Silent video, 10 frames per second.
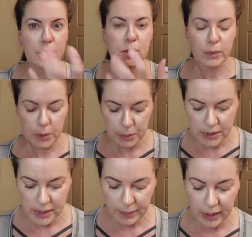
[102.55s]
So when you put
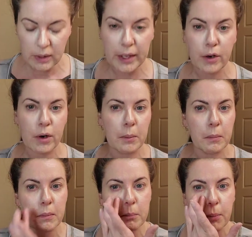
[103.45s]
something lighter, it
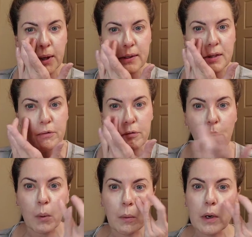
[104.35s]
brings it
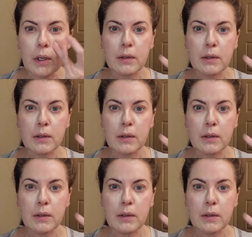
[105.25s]
forward.